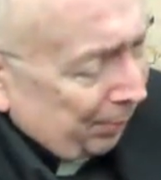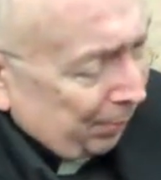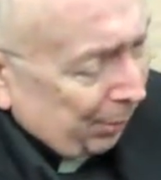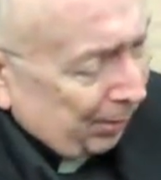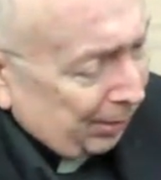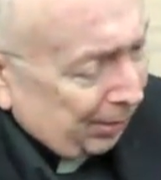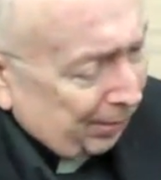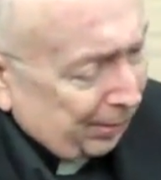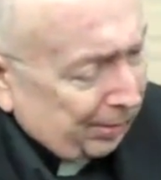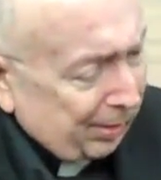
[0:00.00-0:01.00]
But the
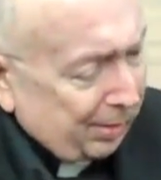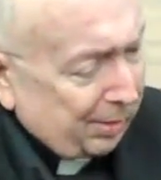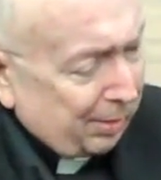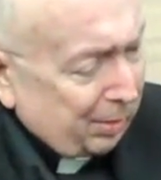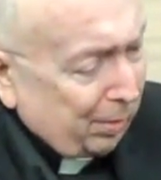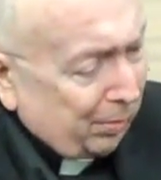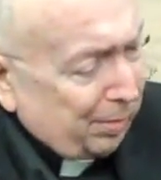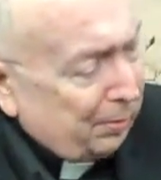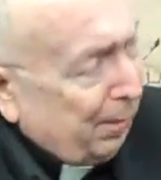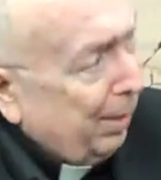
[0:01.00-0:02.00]
evangelization of
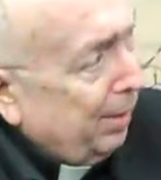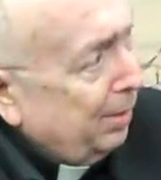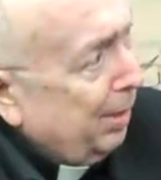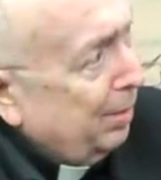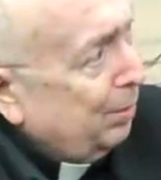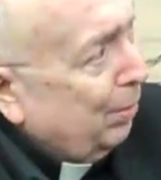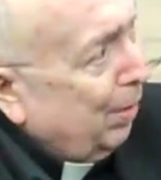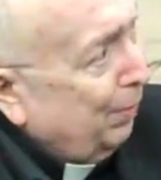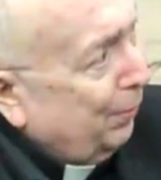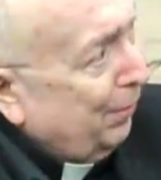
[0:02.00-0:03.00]
Hispanics has to
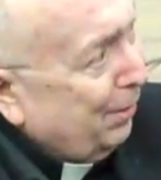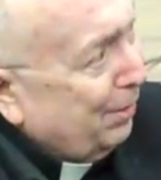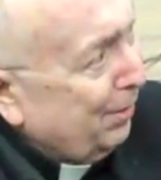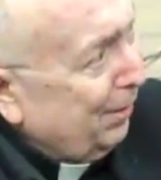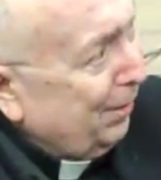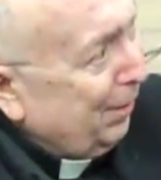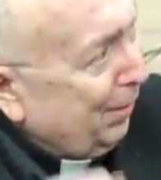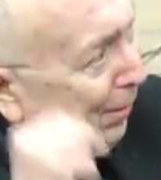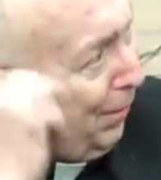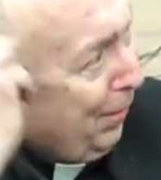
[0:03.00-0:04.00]
come first.
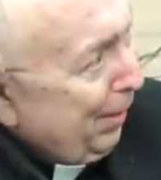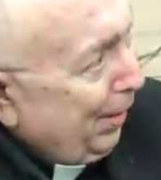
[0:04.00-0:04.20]
We